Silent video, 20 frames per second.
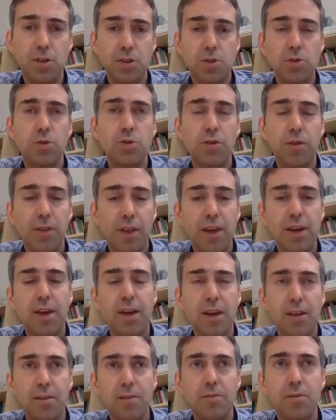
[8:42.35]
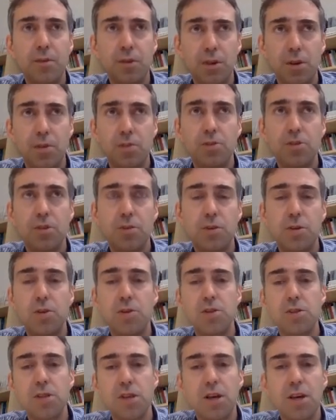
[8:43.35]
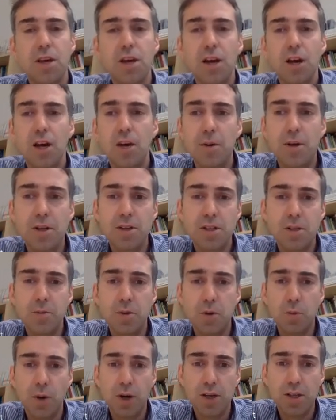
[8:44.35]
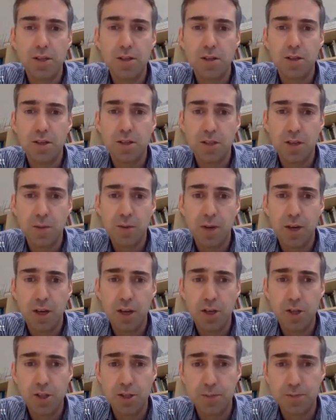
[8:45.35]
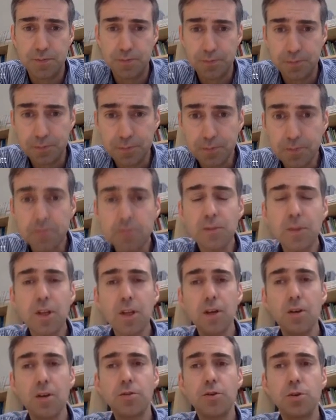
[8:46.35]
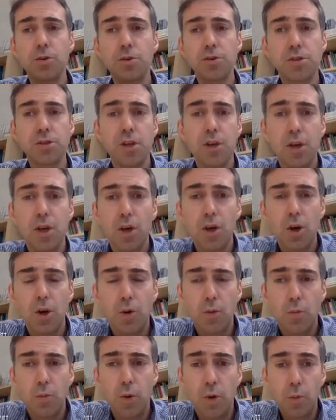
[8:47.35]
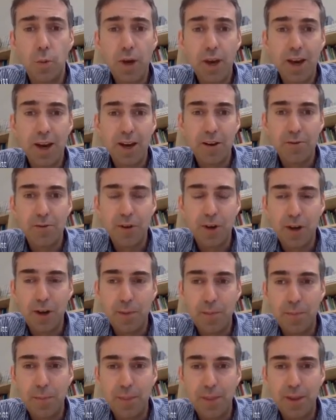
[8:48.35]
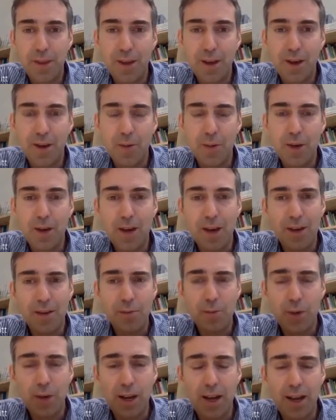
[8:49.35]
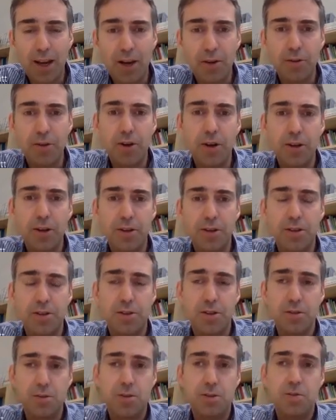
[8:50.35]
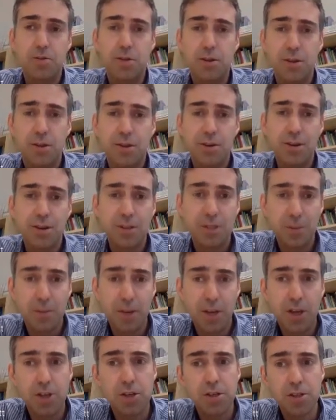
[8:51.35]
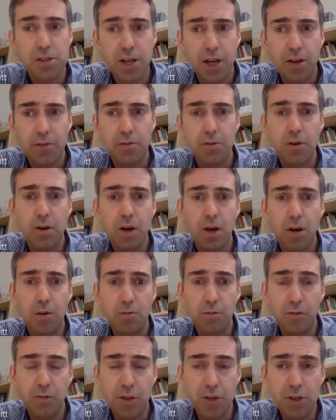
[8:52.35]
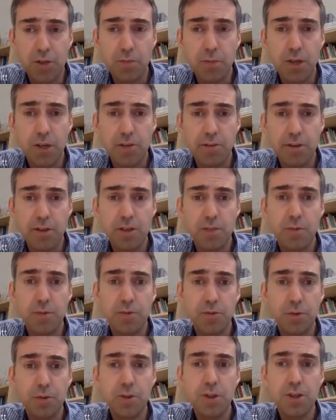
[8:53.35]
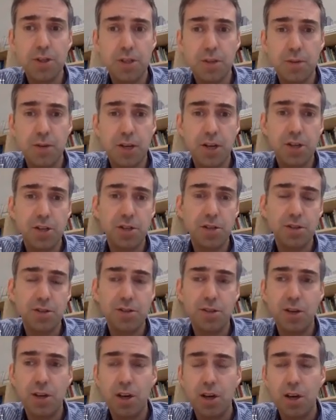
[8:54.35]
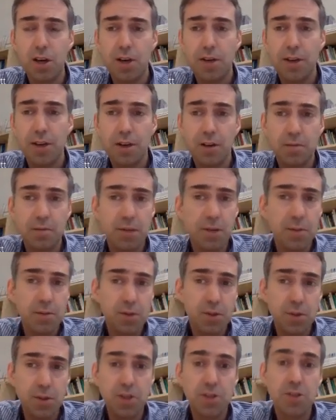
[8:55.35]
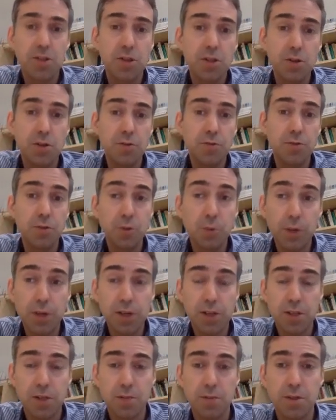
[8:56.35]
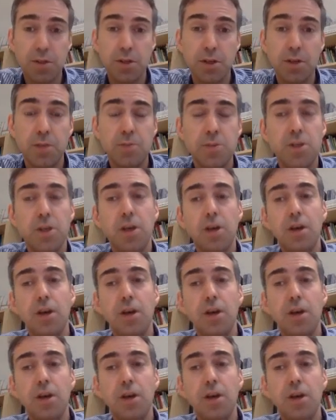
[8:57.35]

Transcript: score that they get contributes in a similar way to the examination. Of course, what we have, we allow the learners who are doing examinations to have a revision period before the examination. That can be between 2-4 weeks sometimes.